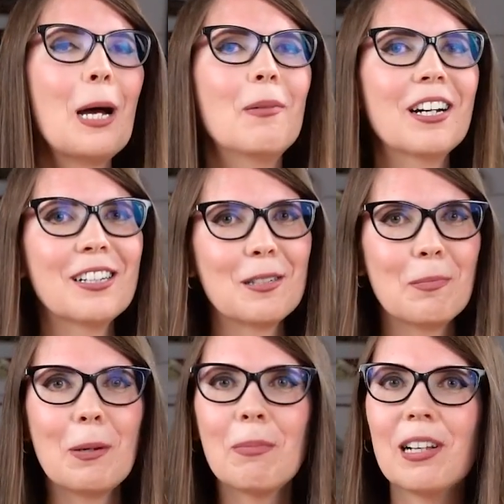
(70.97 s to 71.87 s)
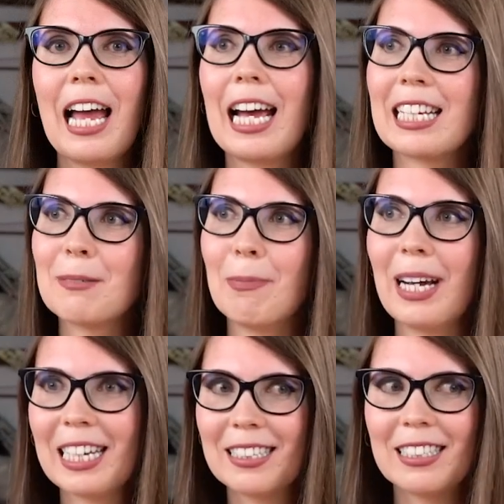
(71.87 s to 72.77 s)
But also people
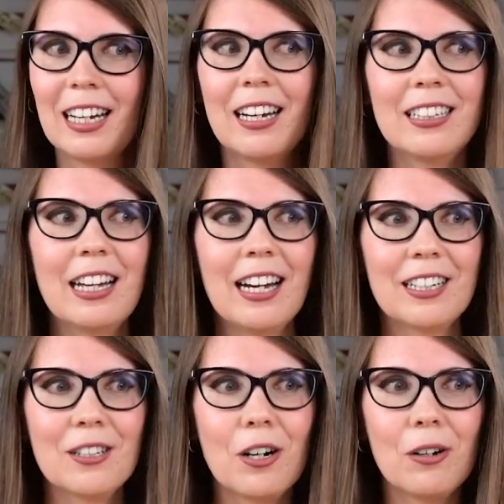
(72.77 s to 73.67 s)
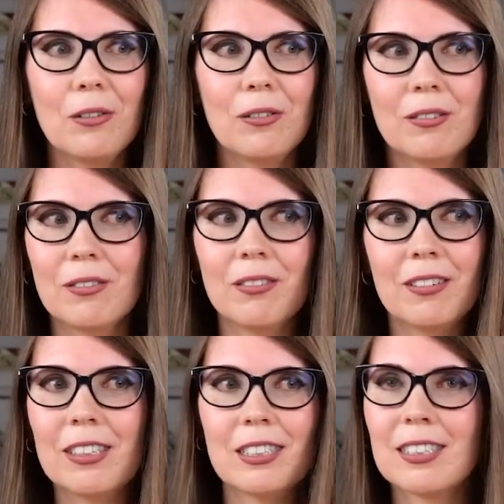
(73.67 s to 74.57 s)
expect that
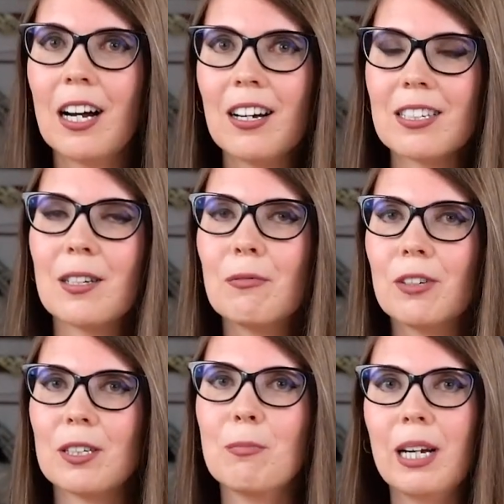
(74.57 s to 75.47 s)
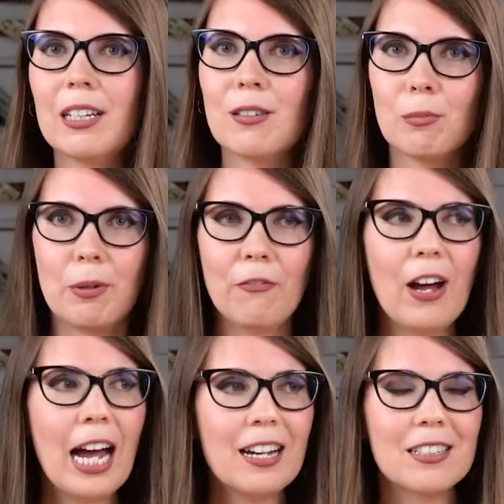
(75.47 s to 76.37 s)
this costume was made super
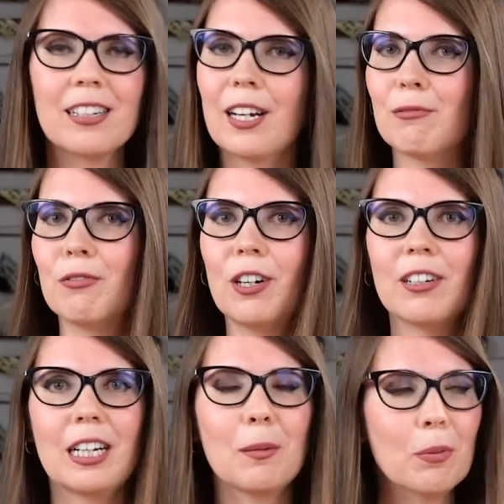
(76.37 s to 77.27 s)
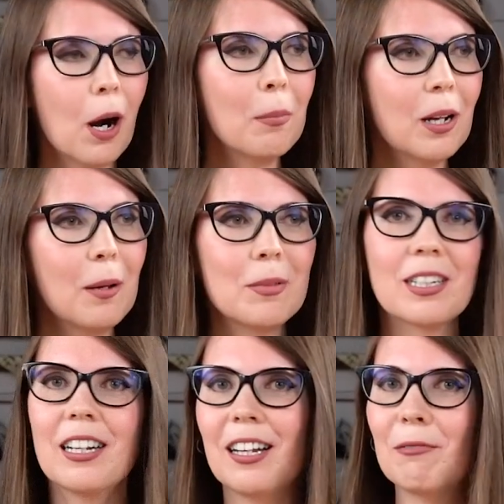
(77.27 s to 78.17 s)
fast and without any problems,
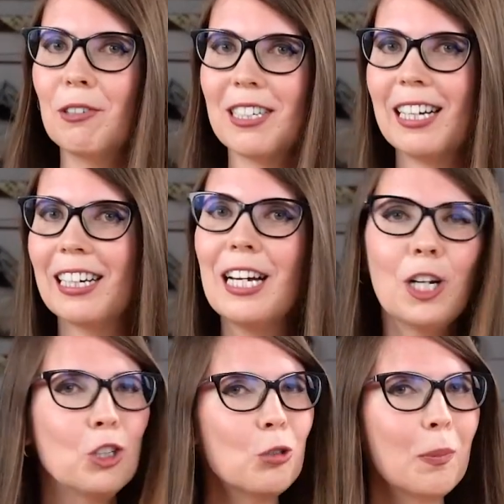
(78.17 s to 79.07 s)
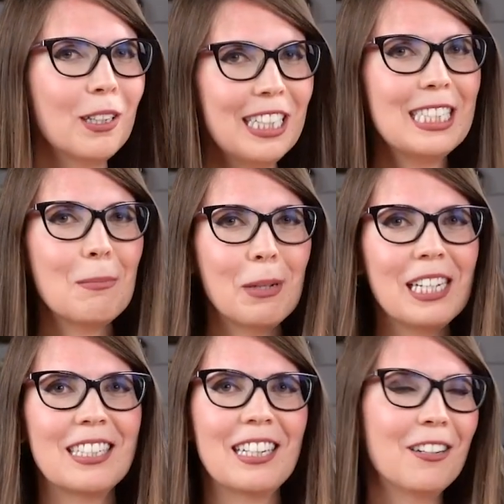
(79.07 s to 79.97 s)
and then it was super easy
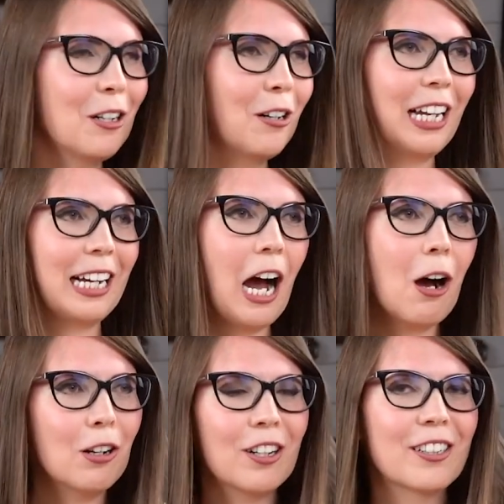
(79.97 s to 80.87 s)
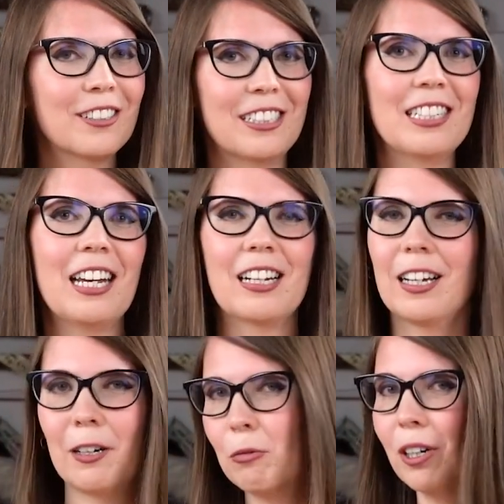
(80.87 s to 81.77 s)
peasy, how long could it take?
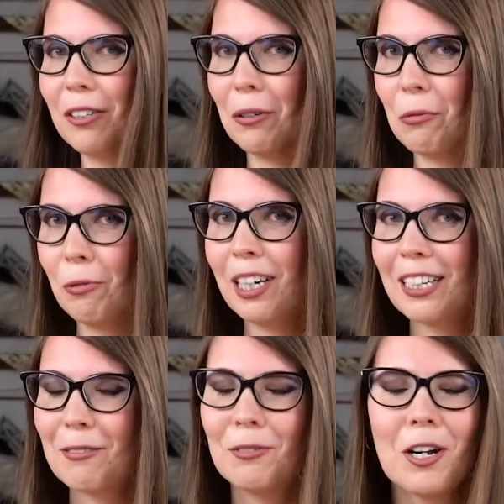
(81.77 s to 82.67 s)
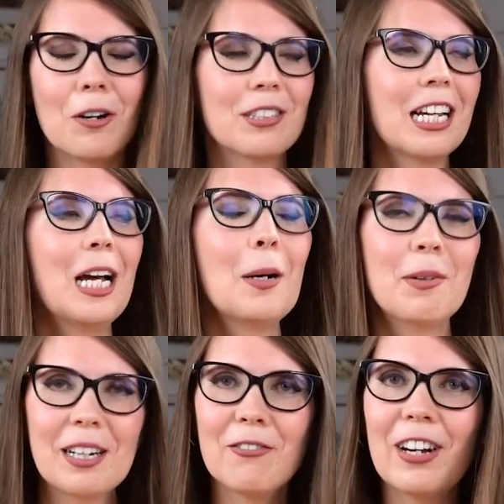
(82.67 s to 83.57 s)
1 or 2 weeks, who knows?
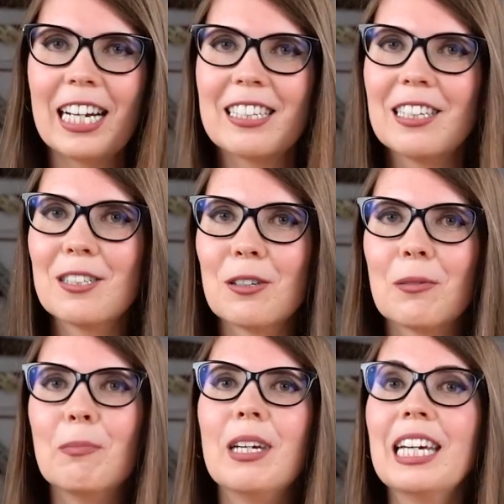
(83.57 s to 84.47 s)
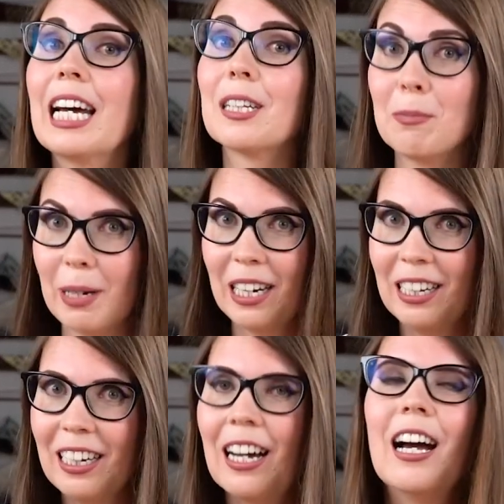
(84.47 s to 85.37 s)
But in fact it took me and
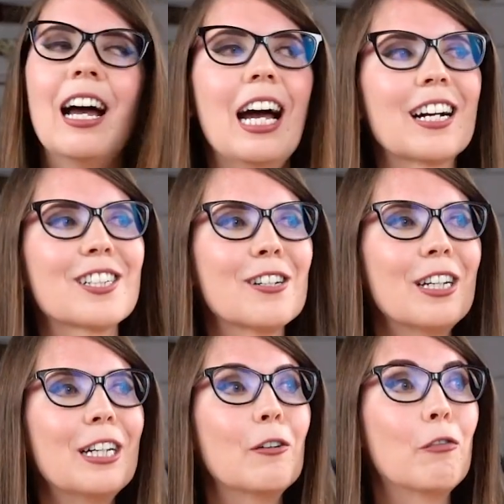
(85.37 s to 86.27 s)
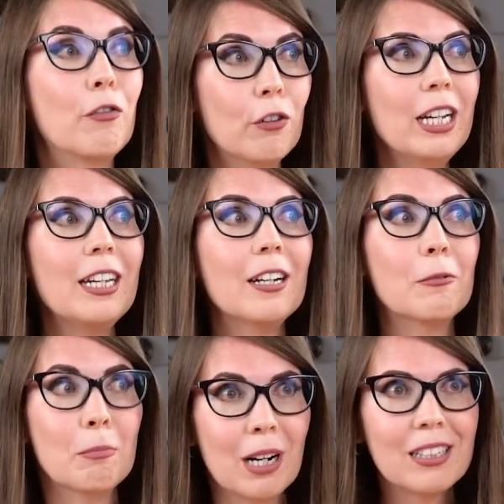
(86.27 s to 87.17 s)
Benny actually 3
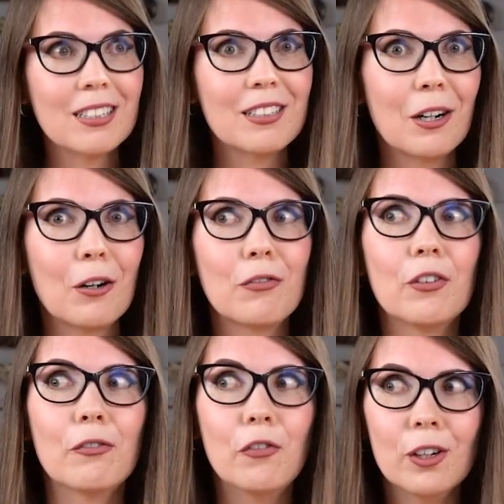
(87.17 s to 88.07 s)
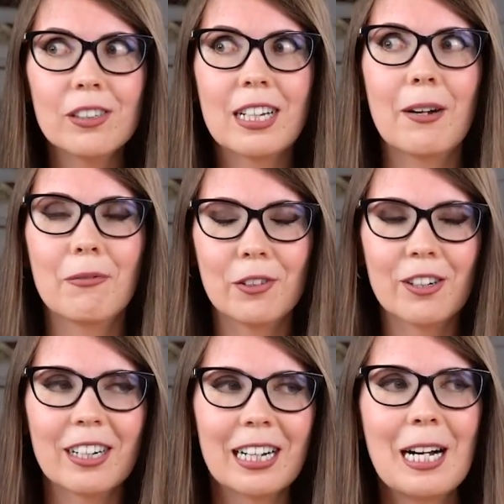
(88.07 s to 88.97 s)
months of full-time
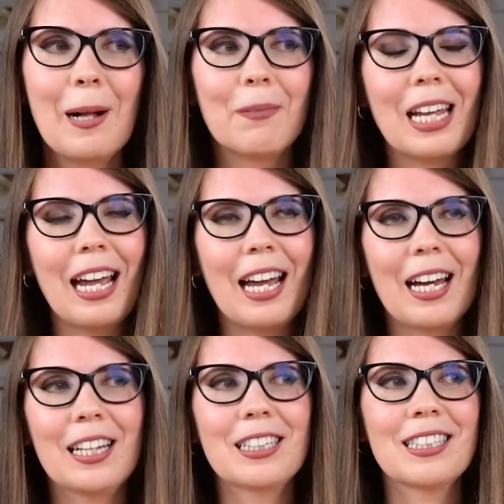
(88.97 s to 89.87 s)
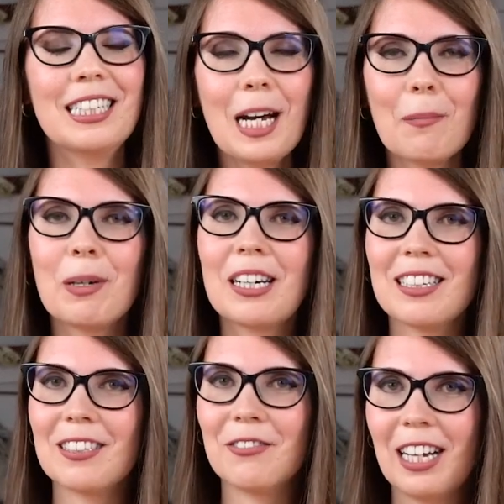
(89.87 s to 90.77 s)
work. And yeah,
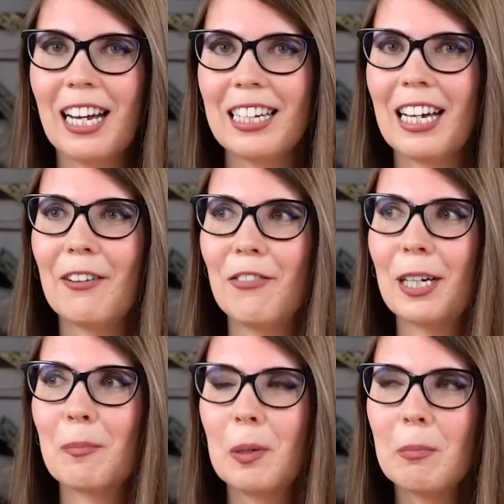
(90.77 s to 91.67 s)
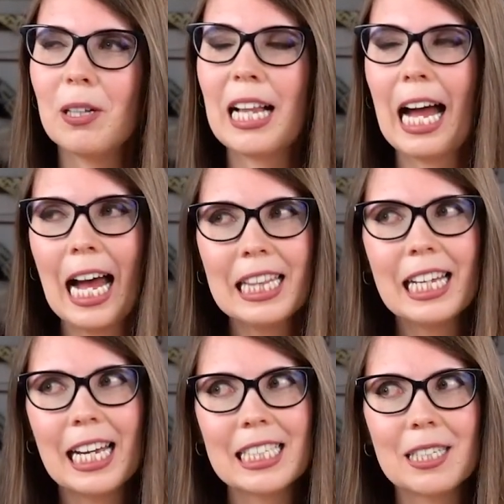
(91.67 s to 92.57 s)
because of that I think people
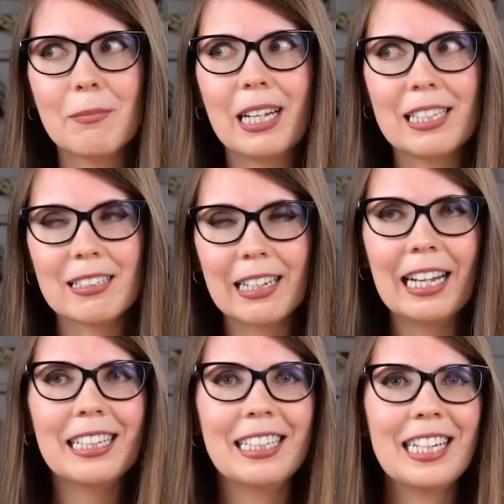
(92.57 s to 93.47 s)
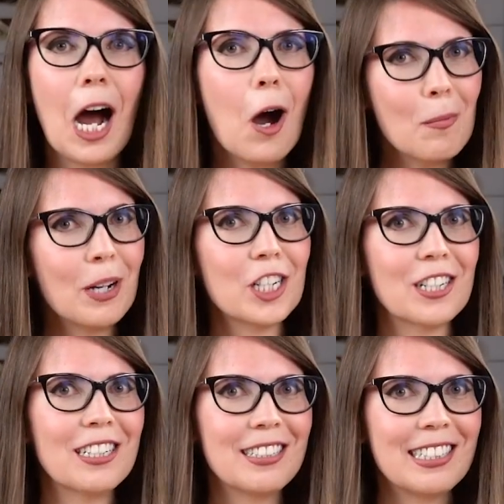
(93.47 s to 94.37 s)
underestimate slightly how much
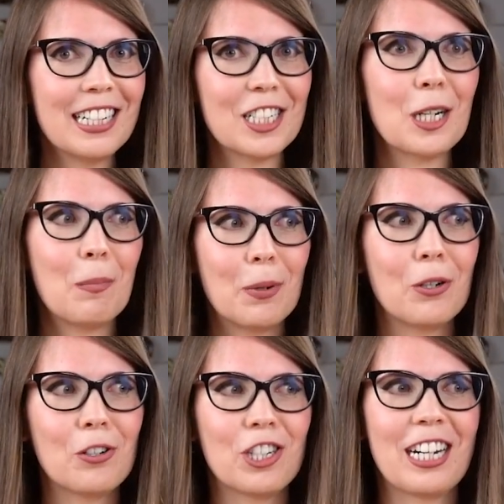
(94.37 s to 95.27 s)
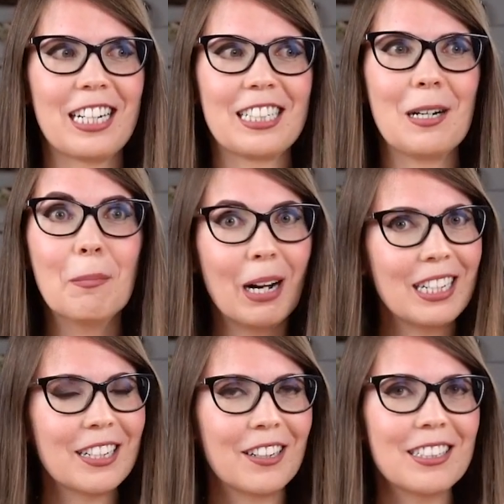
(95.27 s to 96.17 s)
such a project
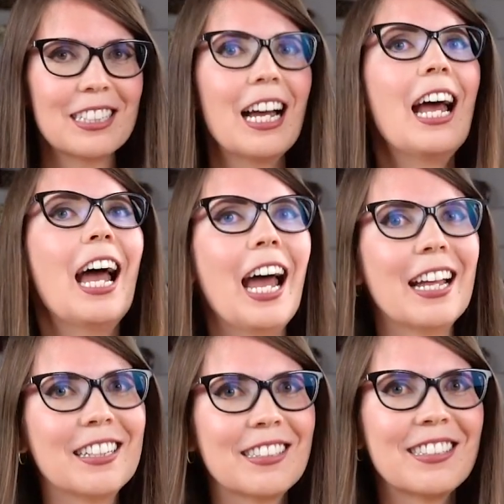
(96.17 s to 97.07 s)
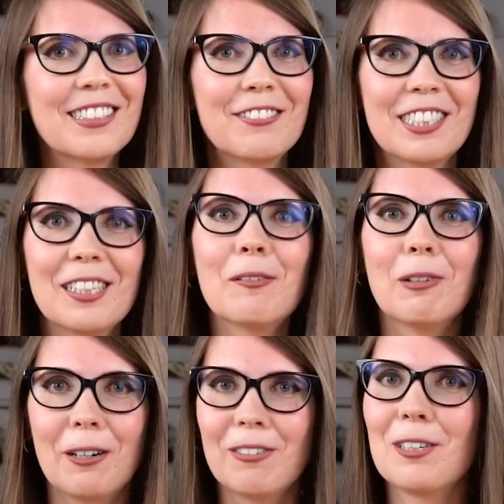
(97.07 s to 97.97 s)
might cost, and this is the reason
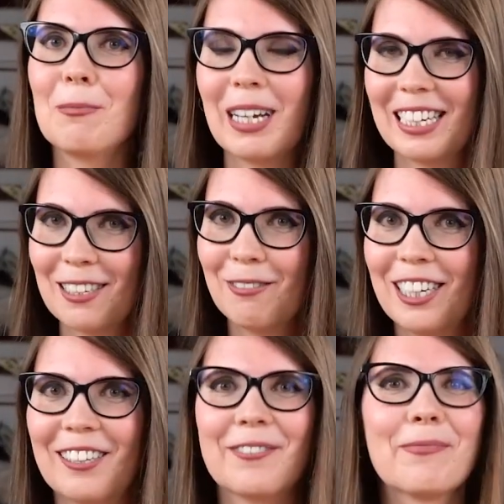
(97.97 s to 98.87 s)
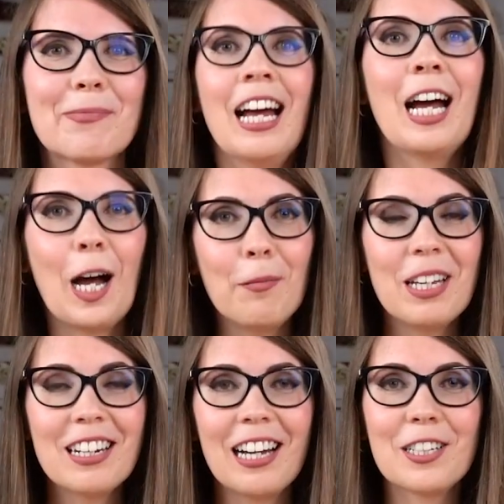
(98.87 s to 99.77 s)
why I want to make this video. I
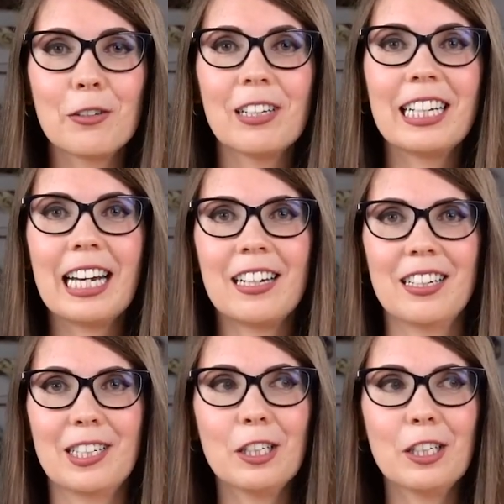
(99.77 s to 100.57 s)
mean, I totally get it.